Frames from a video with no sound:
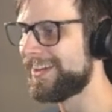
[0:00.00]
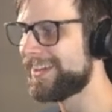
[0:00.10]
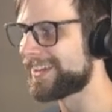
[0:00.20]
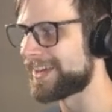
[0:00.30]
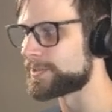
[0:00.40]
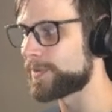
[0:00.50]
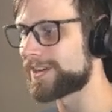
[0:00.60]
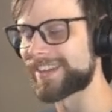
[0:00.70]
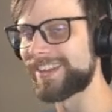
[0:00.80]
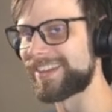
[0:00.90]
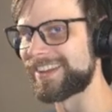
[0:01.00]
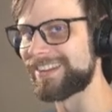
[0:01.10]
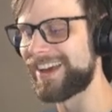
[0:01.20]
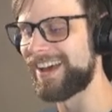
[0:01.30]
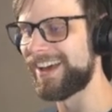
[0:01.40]
Guys, we are killing it.
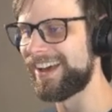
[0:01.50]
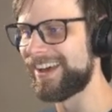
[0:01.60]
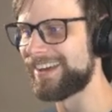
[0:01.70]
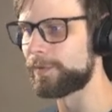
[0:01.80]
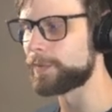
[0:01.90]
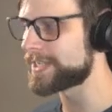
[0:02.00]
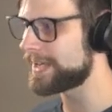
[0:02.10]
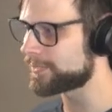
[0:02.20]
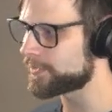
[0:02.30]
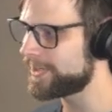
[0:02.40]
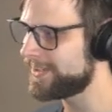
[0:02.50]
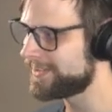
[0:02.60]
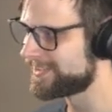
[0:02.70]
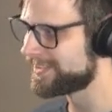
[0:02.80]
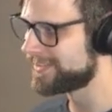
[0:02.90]
Uh, was that three?
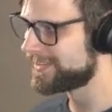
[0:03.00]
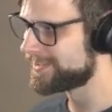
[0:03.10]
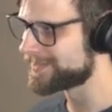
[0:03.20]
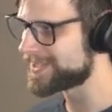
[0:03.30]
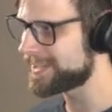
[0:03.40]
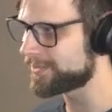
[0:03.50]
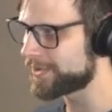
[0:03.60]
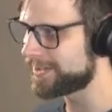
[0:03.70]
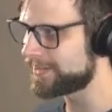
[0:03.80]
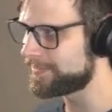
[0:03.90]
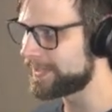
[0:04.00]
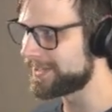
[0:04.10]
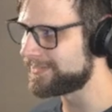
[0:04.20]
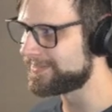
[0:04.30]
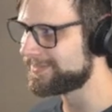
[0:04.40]
Was that three
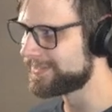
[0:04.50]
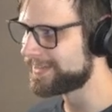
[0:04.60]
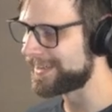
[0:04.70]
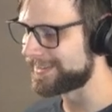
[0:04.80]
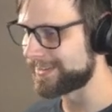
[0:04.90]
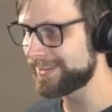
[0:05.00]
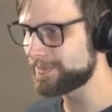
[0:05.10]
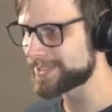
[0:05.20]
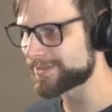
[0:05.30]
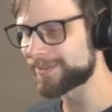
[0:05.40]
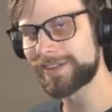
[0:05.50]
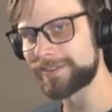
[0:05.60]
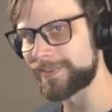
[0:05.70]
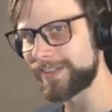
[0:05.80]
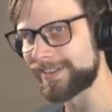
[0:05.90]
undefeated? I think that was three
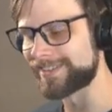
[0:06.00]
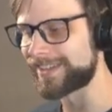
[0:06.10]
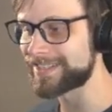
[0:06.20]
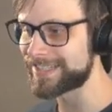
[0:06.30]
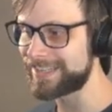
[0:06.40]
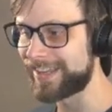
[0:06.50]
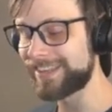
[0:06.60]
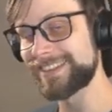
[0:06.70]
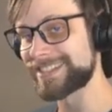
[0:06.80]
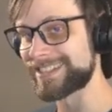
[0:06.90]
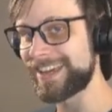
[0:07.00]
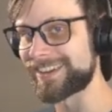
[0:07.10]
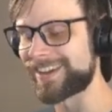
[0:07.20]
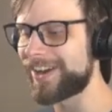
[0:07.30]
undefeated. Guys, I like this deck.